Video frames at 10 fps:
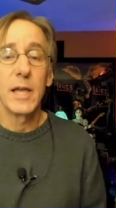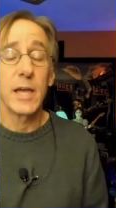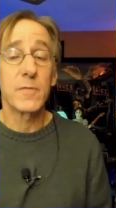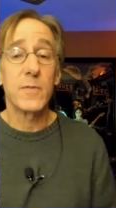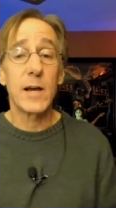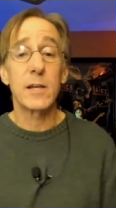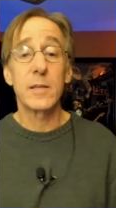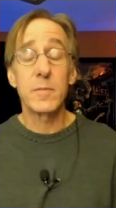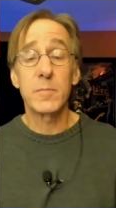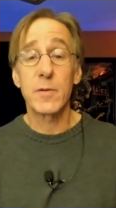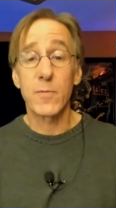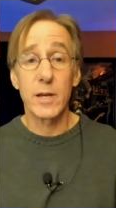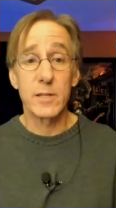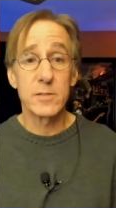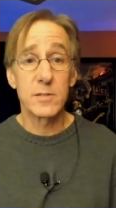And finally, my
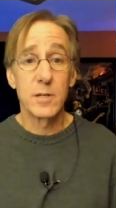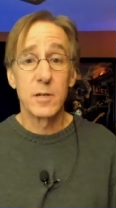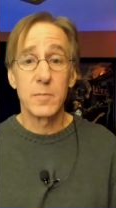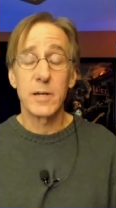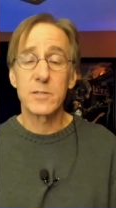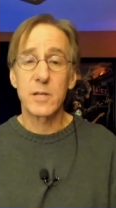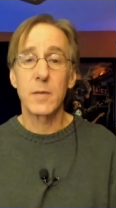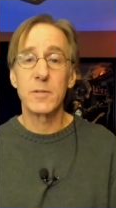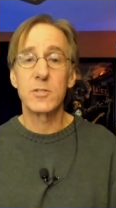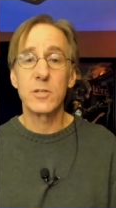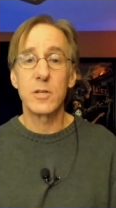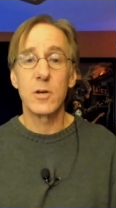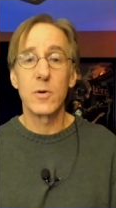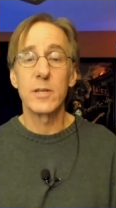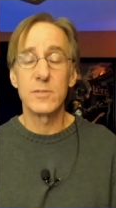friends, my assignment to
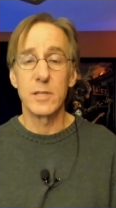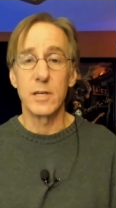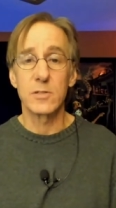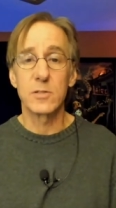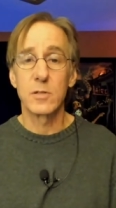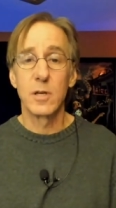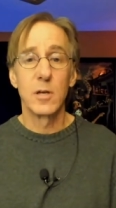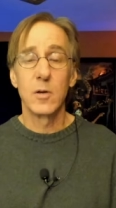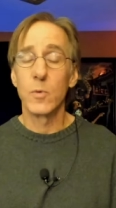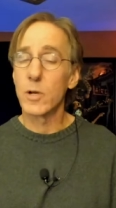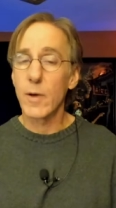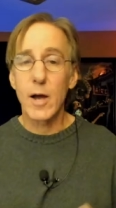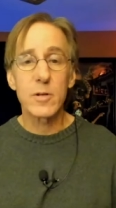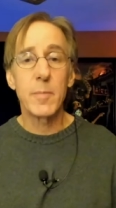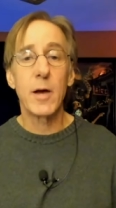you is this when you're
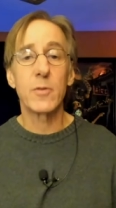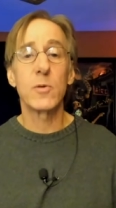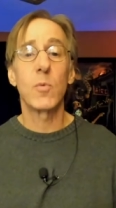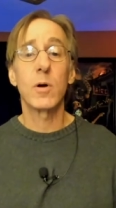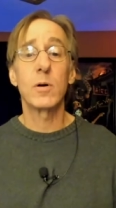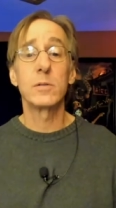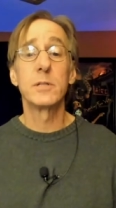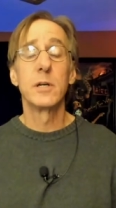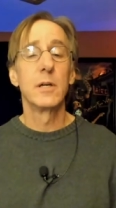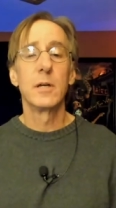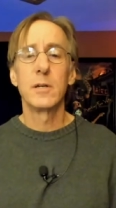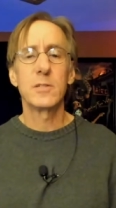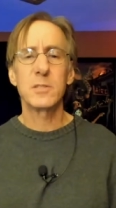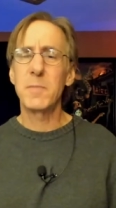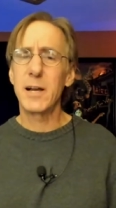out and about in the world,
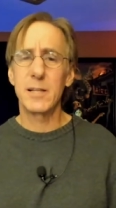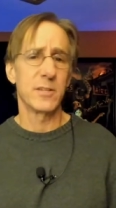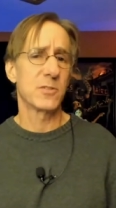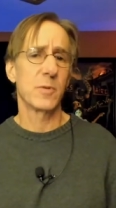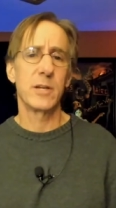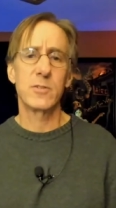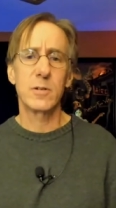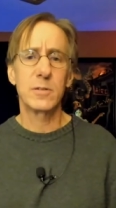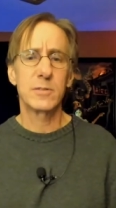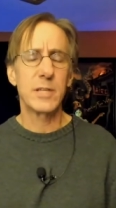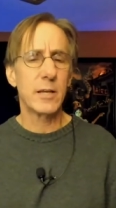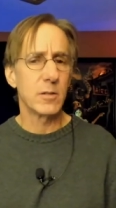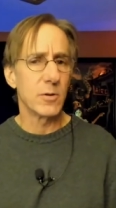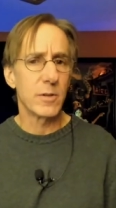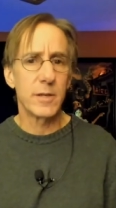smile at a stranger, say
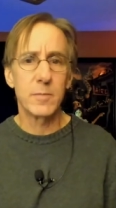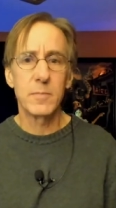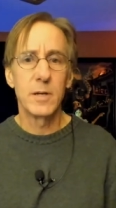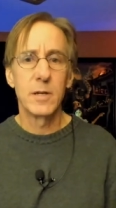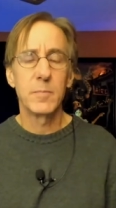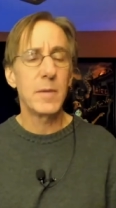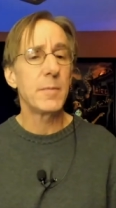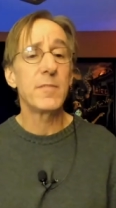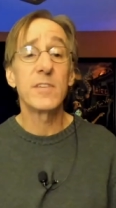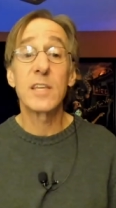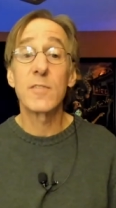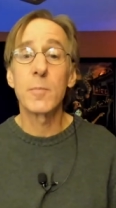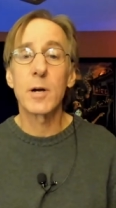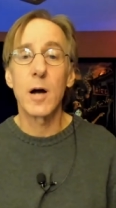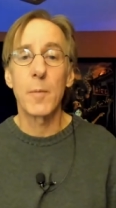hello to them, maybe even give
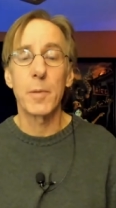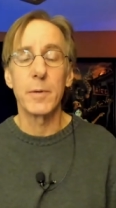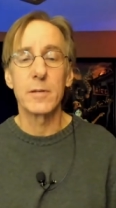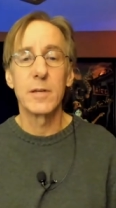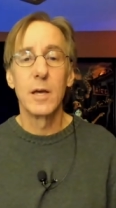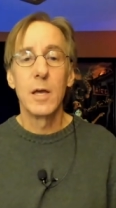them a compliment.